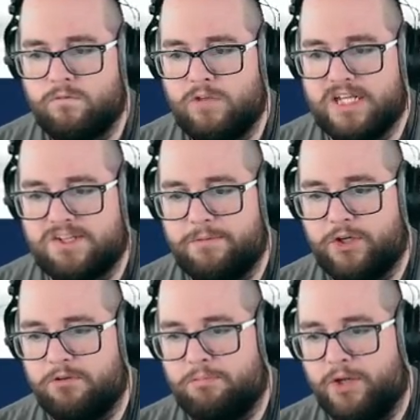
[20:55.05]
That's going to be a
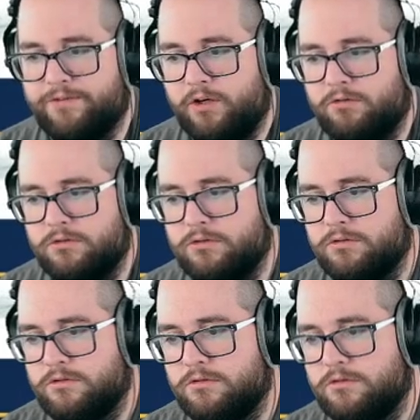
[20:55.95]
good punt, though.
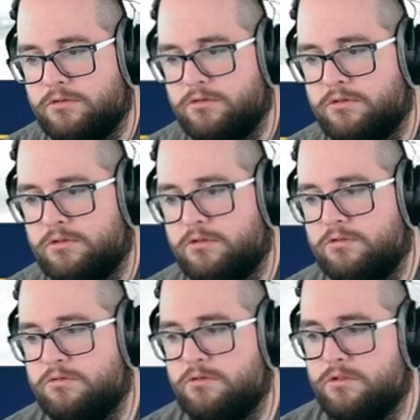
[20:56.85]

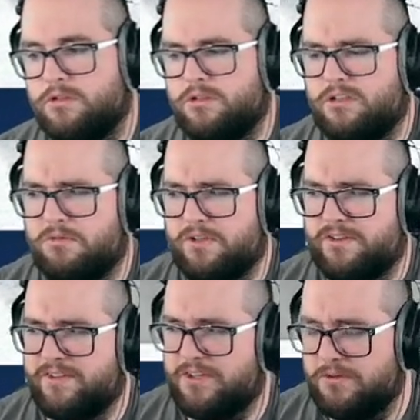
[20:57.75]
Oh, with
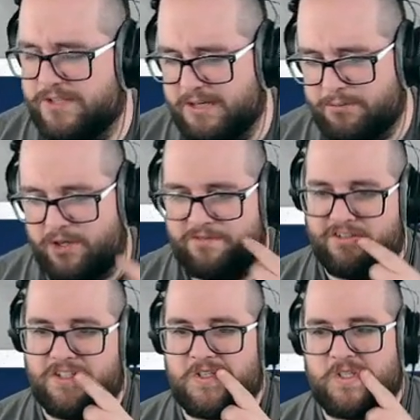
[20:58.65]
the UTEP
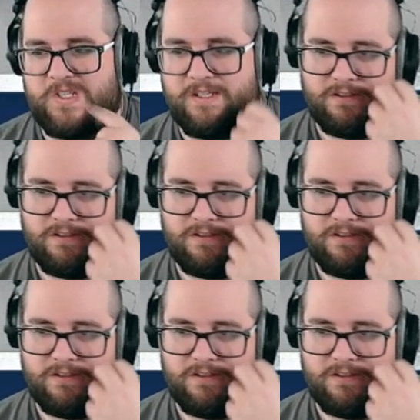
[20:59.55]
offense?